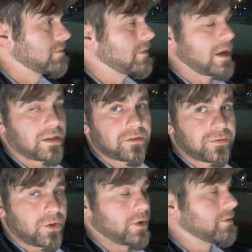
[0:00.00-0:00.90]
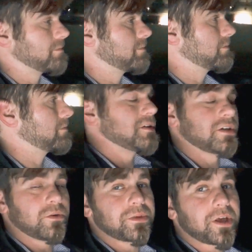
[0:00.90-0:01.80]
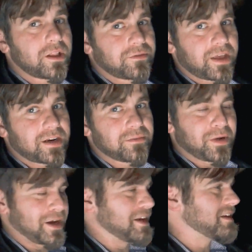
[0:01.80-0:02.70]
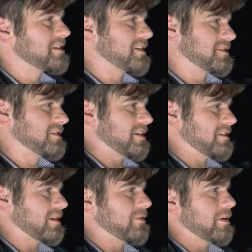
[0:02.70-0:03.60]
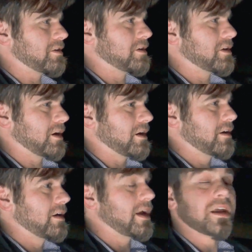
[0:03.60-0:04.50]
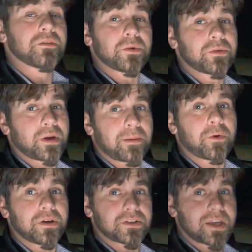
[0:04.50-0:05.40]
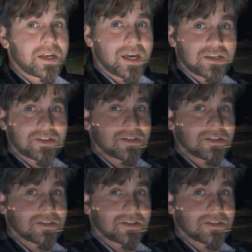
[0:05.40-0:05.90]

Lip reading: and the floor. So with all of that in mind, it doesn't sound like a very good car. And with what I'm going to say next, it